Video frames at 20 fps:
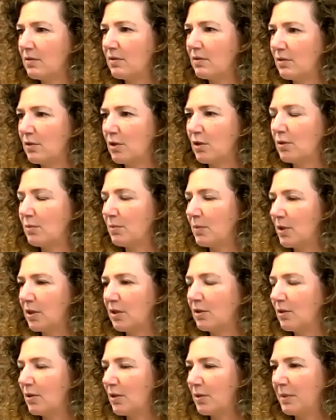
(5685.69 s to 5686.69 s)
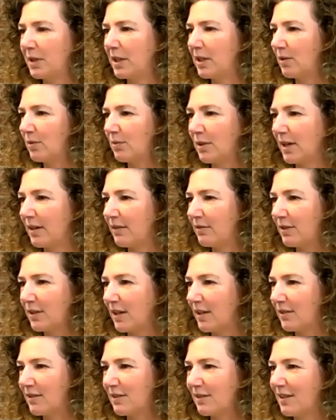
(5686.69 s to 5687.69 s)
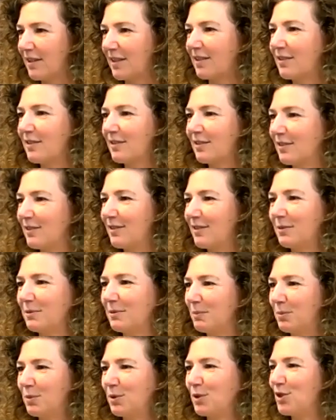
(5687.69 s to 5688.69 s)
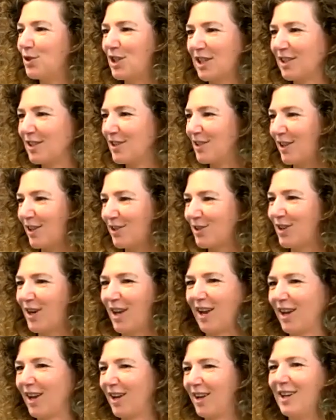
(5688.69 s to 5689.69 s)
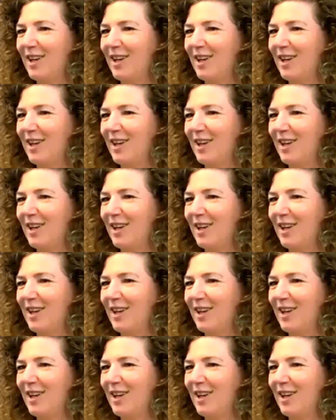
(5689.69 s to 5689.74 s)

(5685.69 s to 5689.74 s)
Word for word: Zoom or Google Meet or whatever else it is, Blue Jeans yesterday,